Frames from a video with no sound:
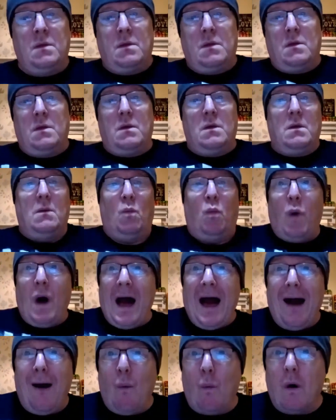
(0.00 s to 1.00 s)

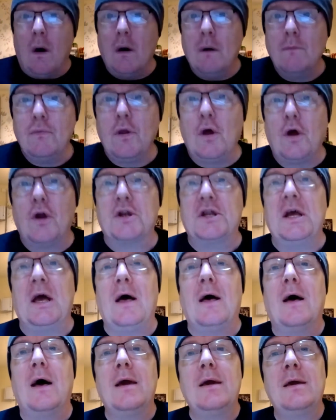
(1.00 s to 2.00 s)
Wow. Bloody hell, eh?
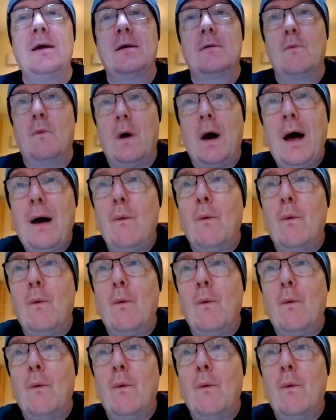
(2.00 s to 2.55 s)
Wow.